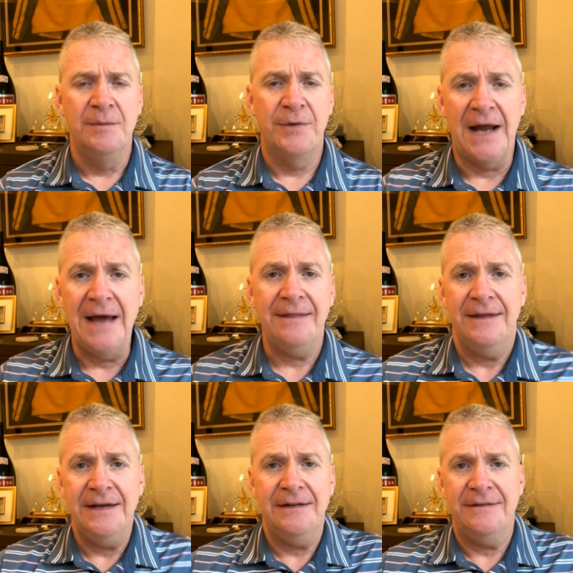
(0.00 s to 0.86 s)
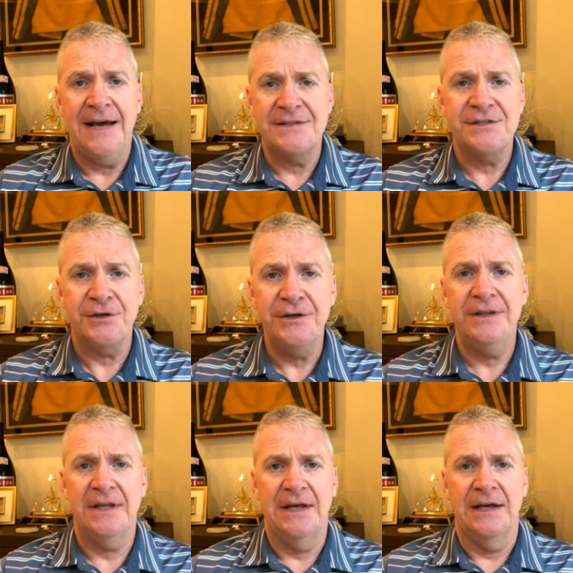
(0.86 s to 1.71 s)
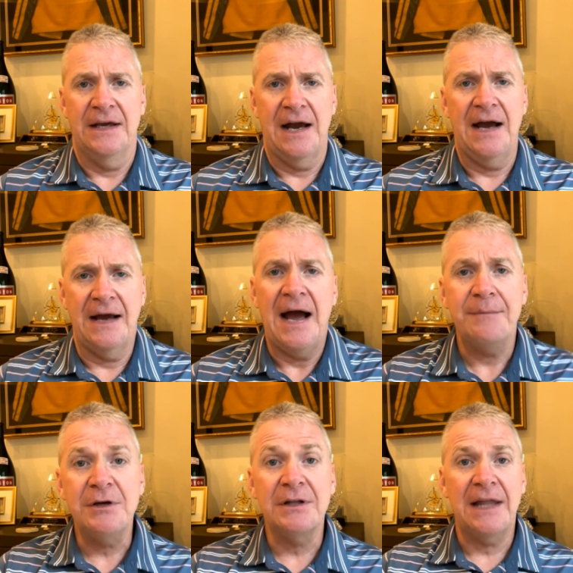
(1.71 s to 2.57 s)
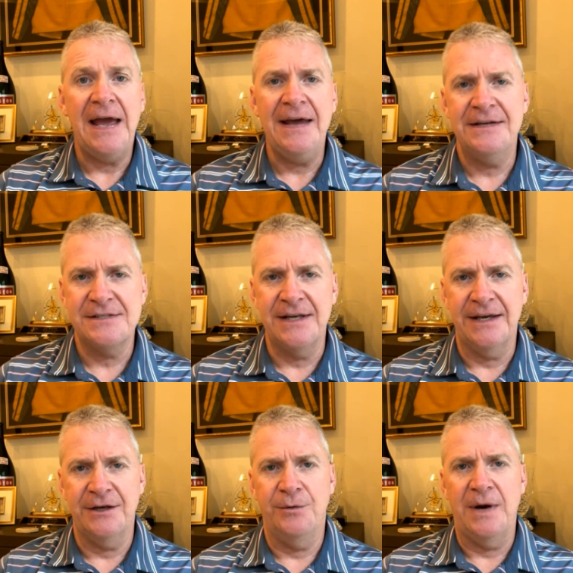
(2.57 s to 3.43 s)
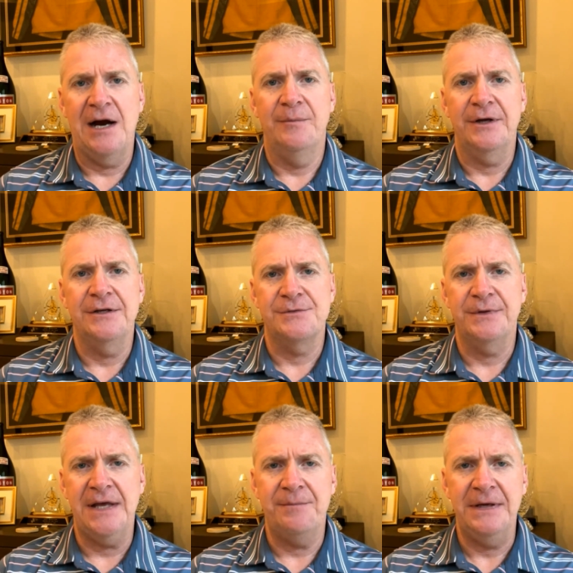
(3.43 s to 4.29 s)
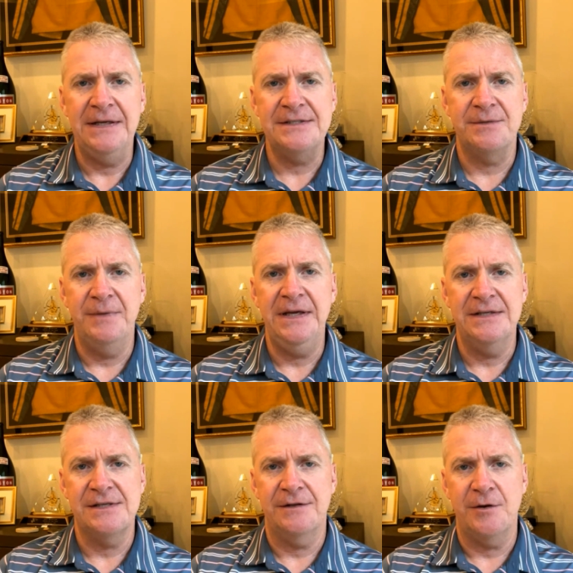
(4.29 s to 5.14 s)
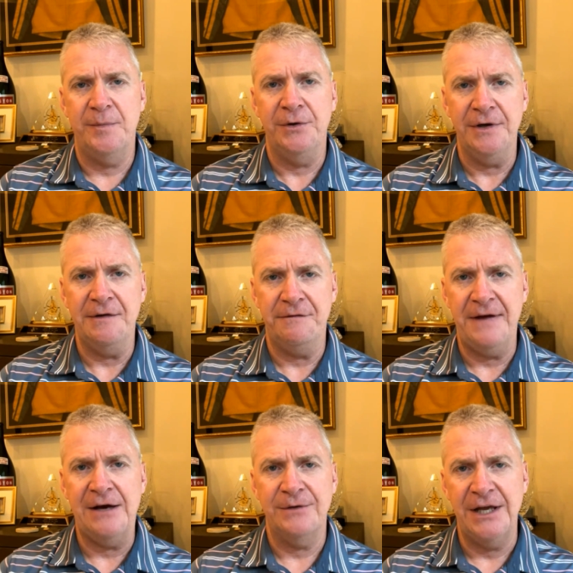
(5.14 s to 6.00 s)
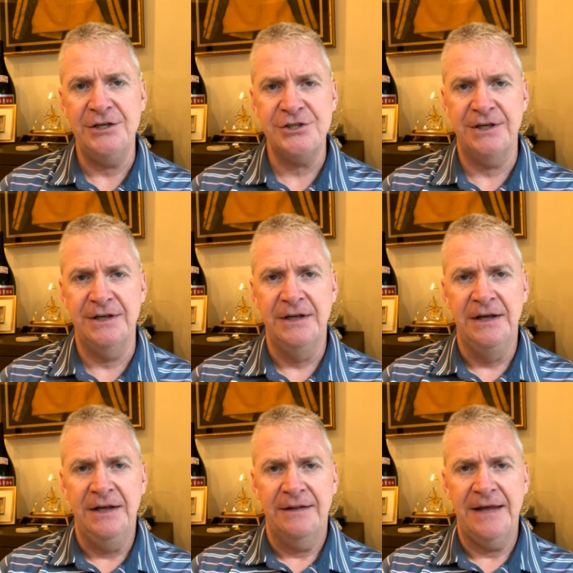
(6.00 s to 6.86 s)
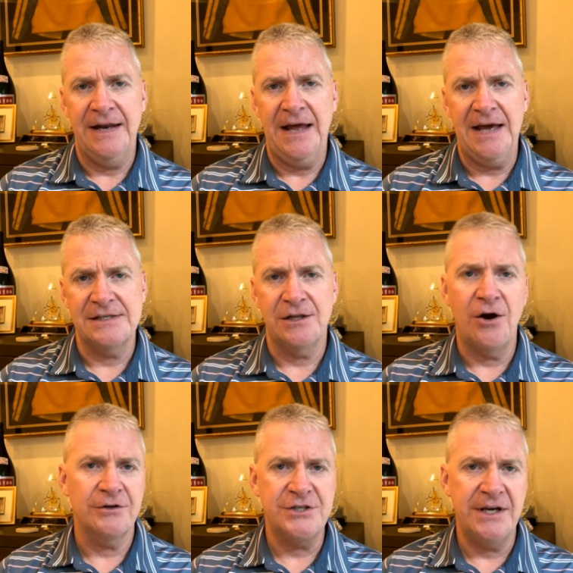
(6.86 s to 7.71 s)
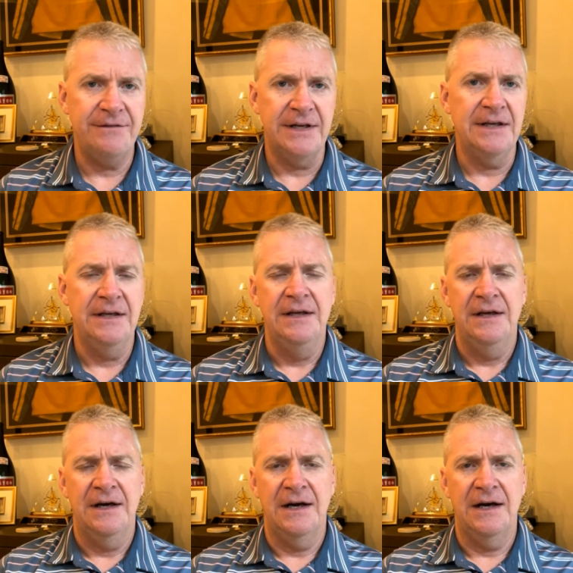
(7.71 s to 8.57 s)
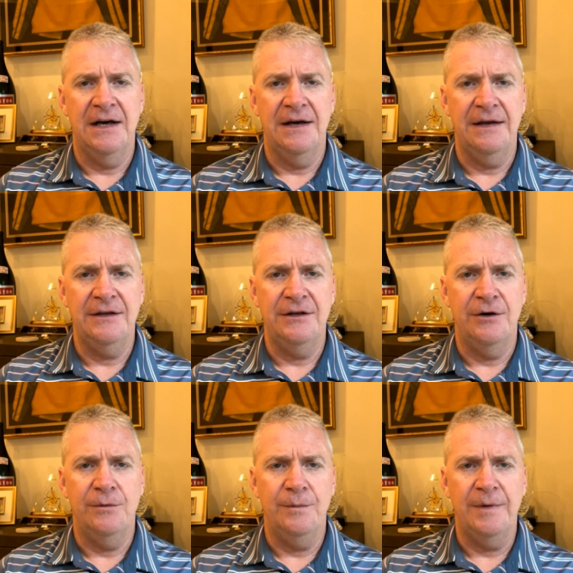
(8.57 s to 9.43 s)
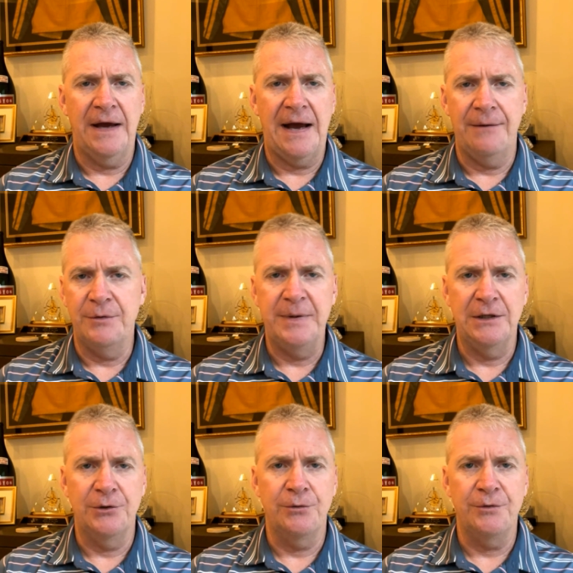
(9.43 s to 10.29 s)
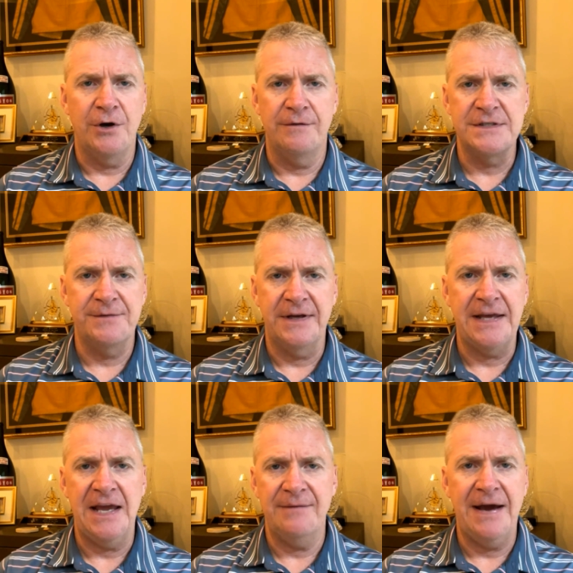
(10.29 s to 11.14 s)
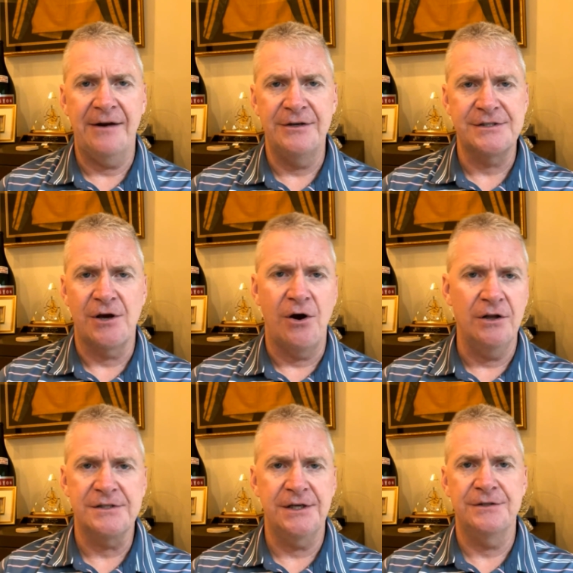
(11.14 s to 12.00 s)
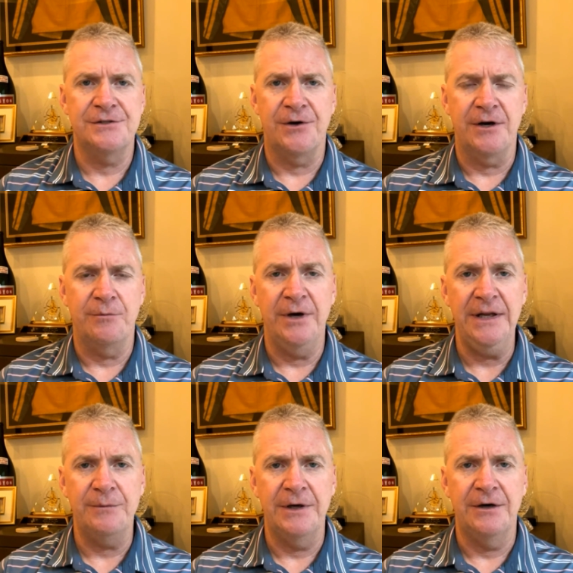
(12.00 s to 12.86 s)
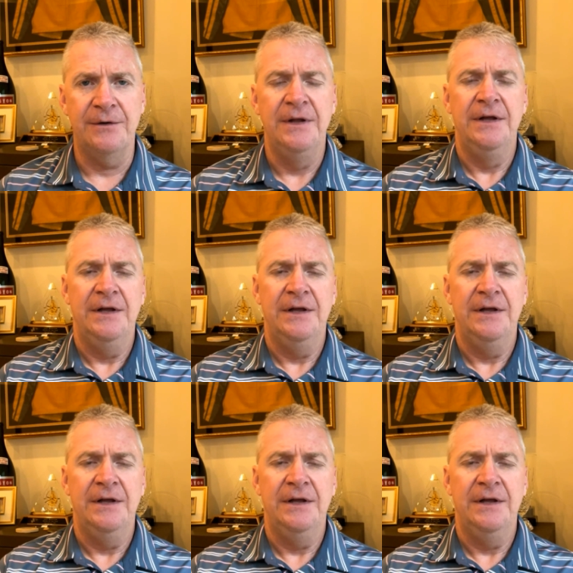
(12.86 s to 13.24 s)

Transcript: But I think that that's a good thing. I, I'm glad it's taken a while, because what that means to me is that they're building a foundation that has longevity. Uh, you know, I would be a little nervous if they came out and just all of a sudden started running well.